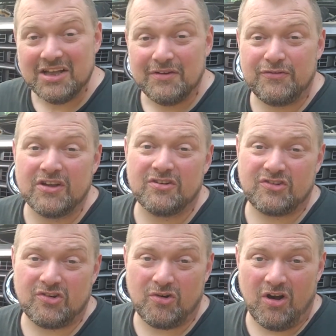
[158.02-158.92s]
fingers
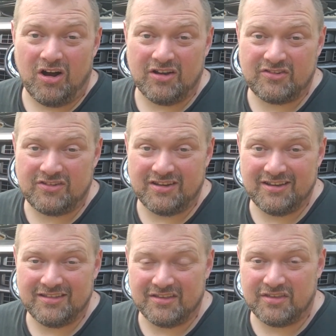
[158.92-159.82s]
crossed
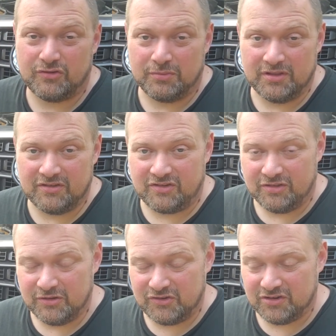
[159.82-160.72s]
that this will be the
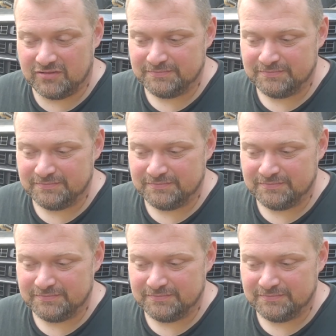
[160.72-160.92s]
solution.